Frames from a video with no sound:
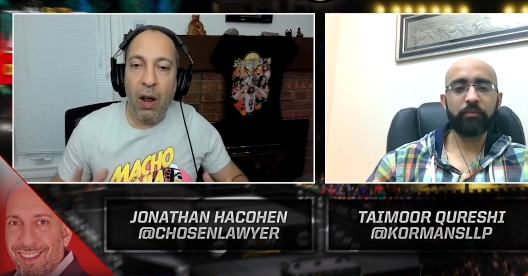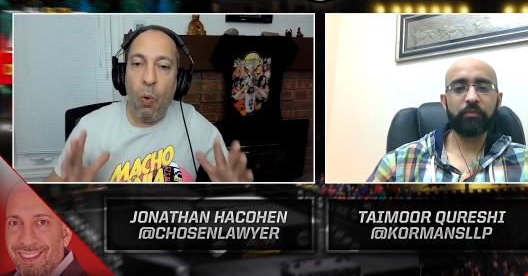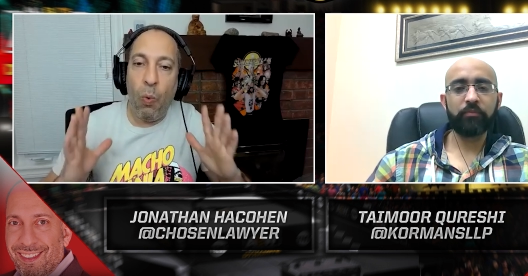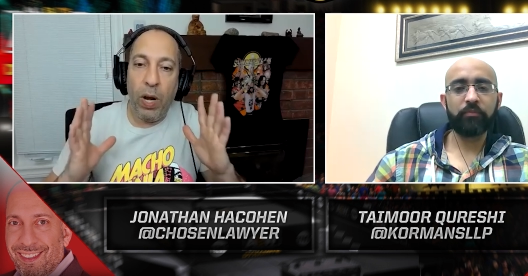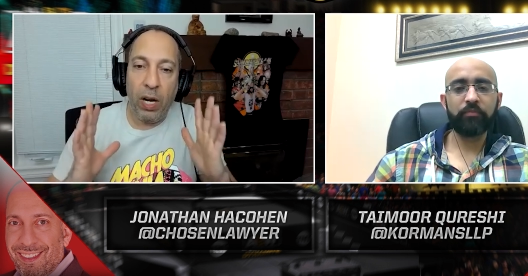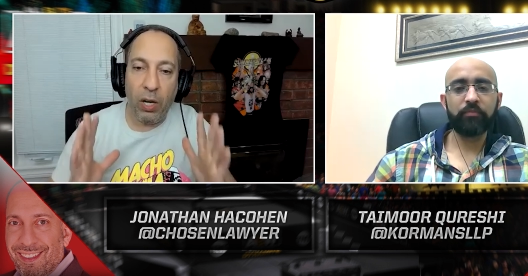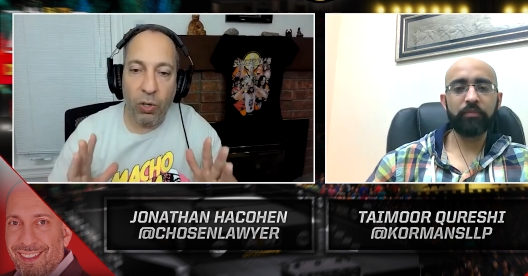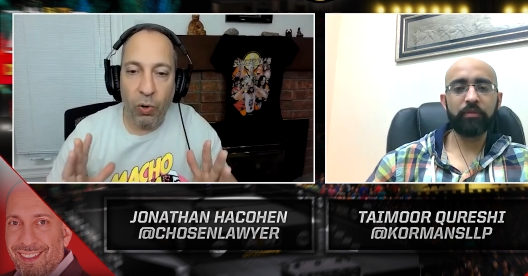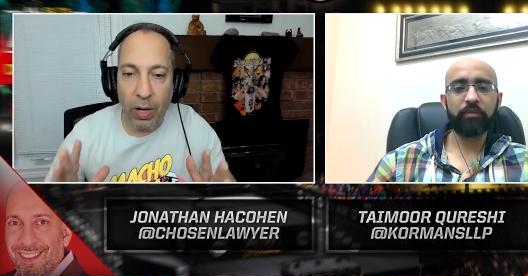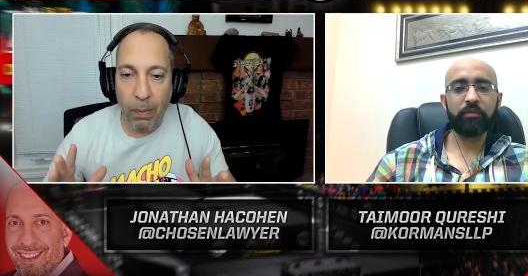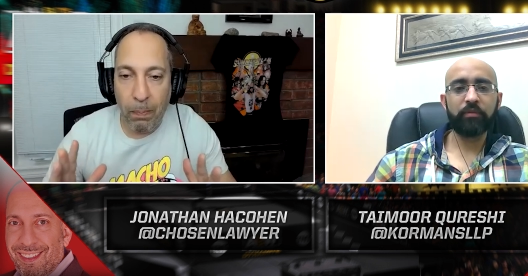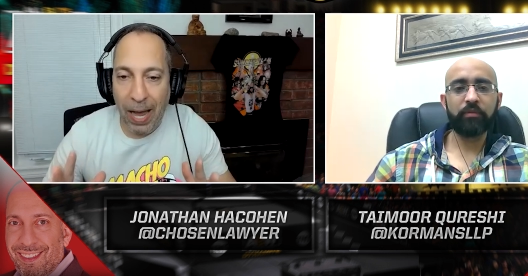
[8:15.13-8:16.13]
Speaker 1: We are
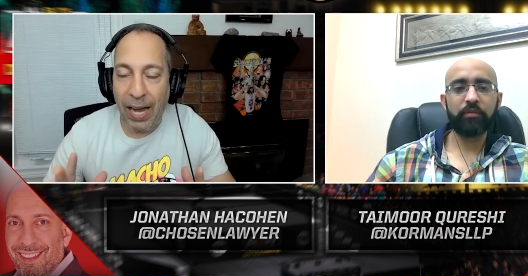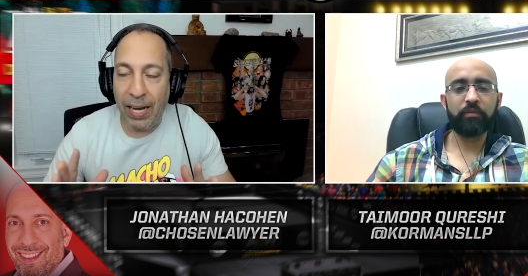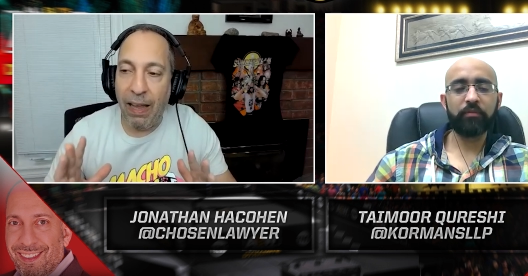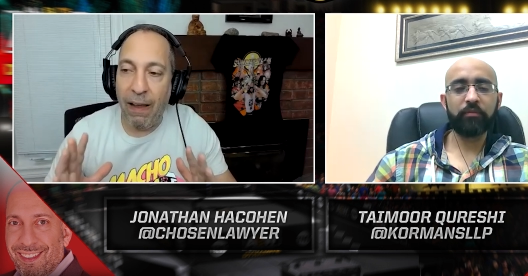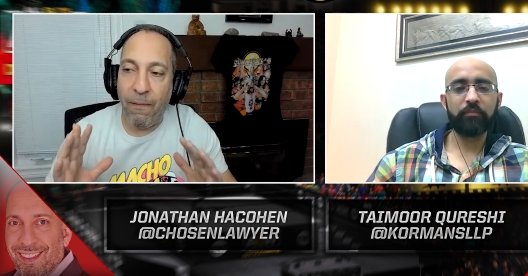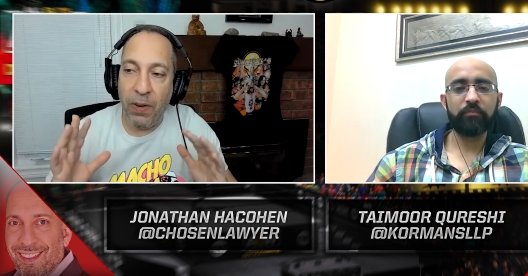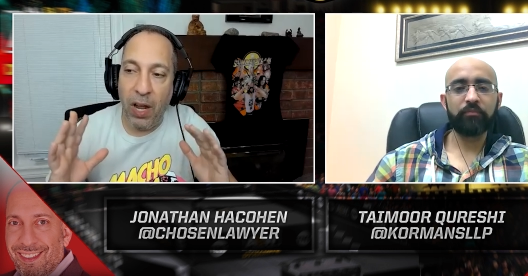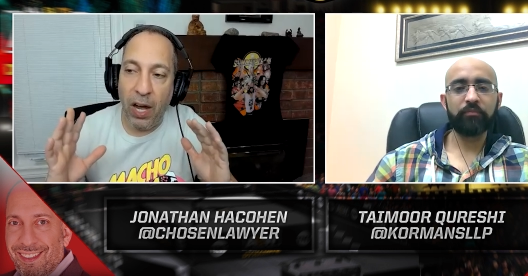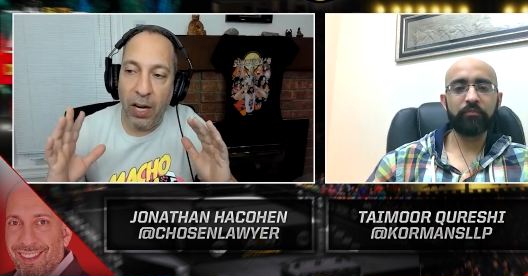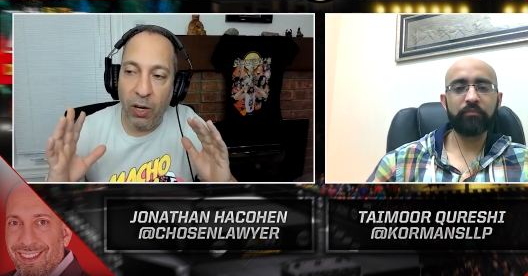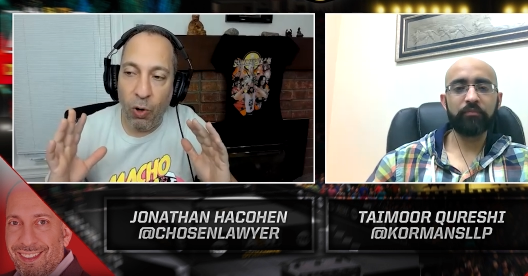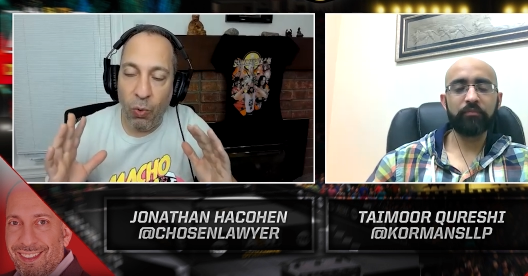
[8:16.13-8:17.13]
going back. If
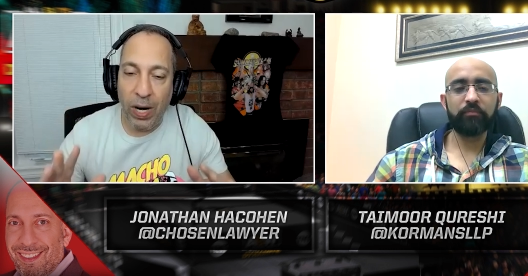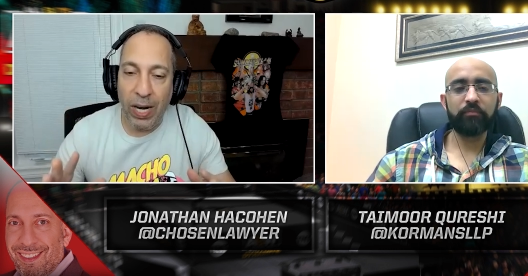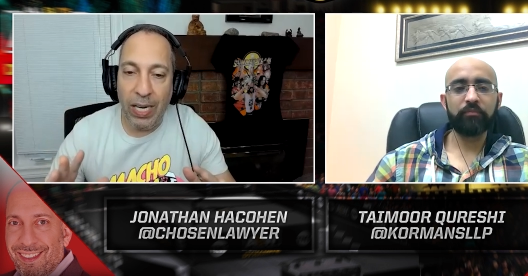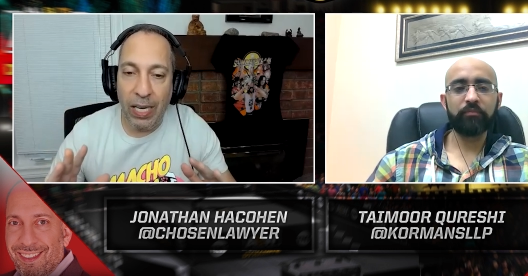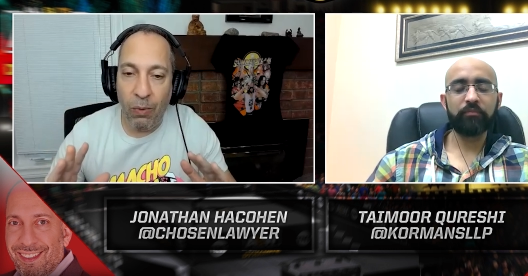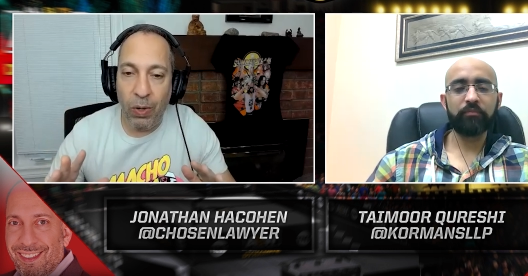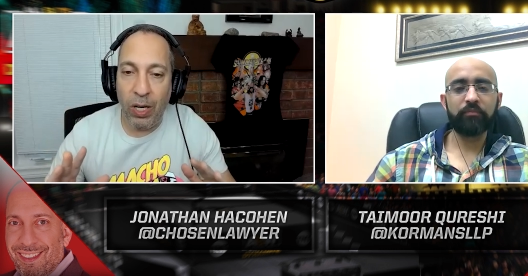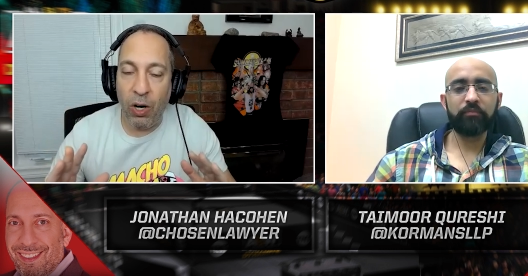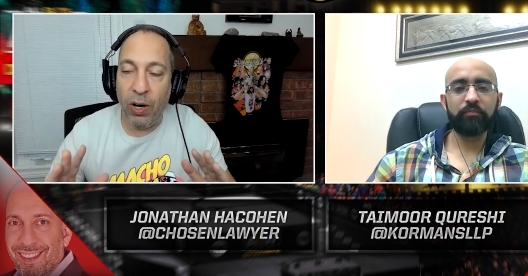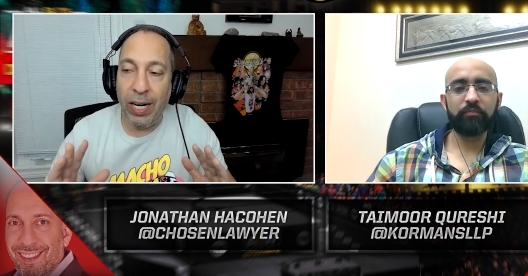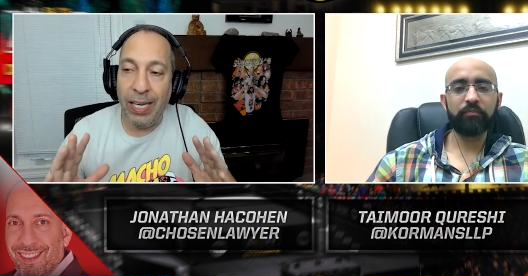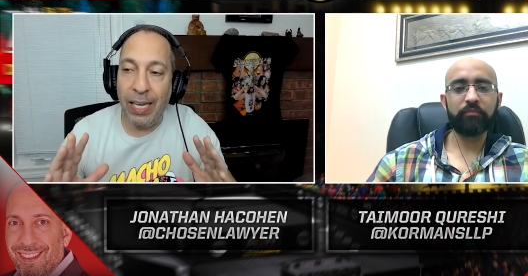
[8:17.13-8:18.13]
not already, we
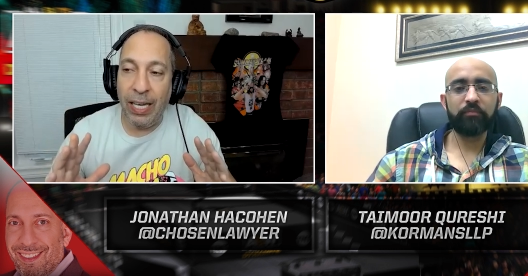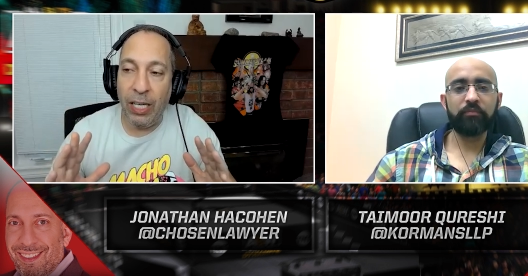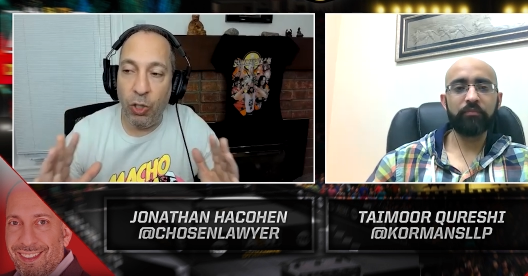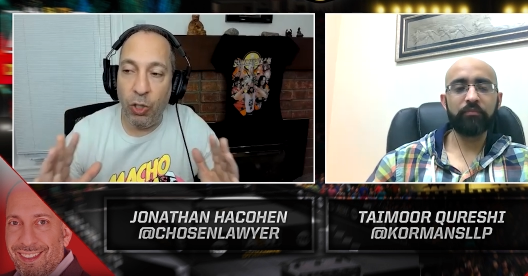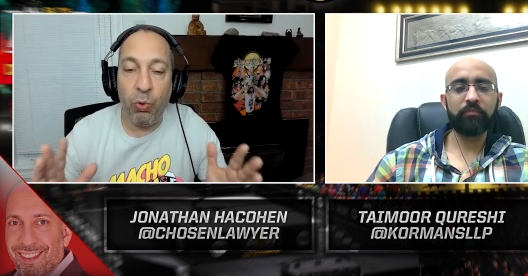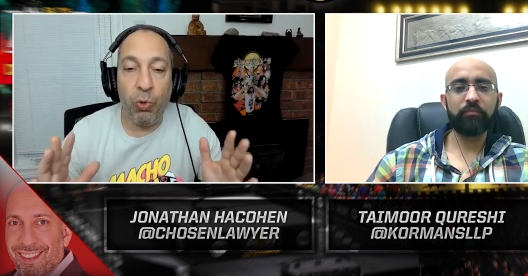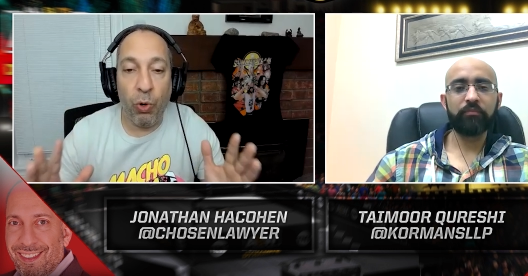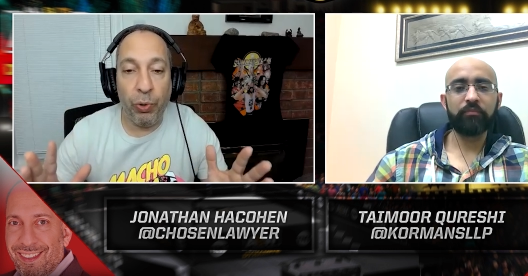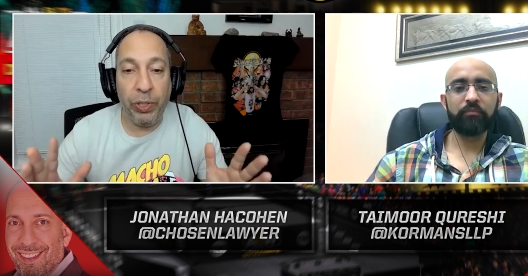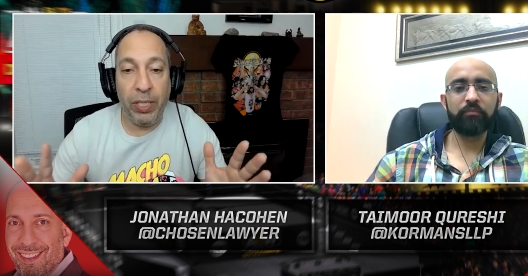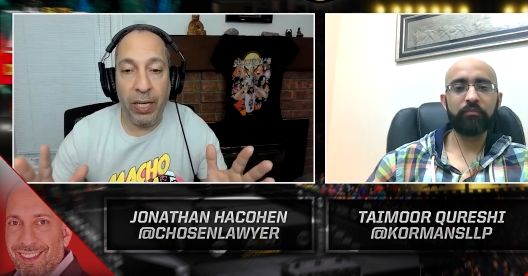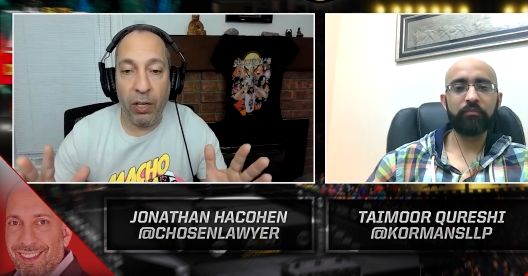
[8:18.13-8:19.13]
are in a new
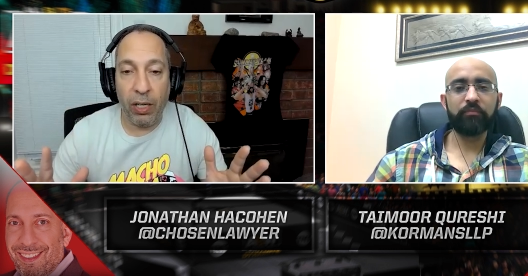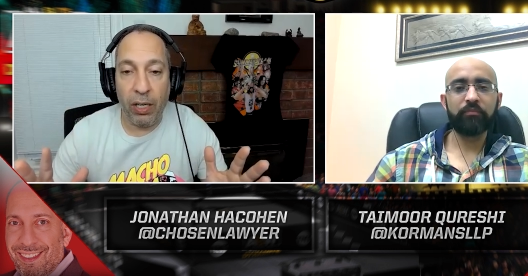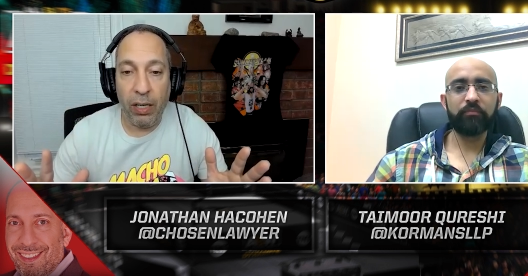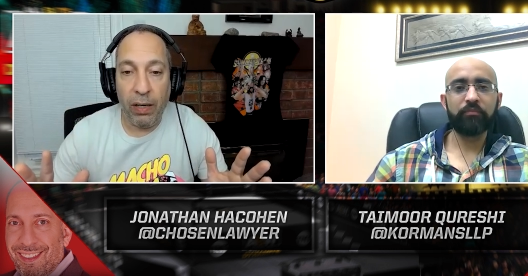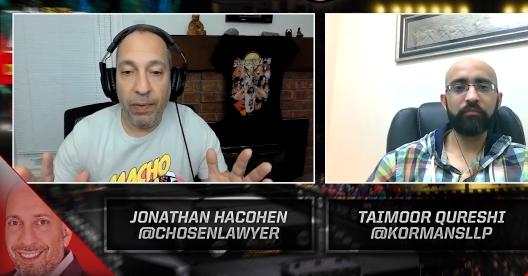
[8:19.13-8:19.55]
golden era.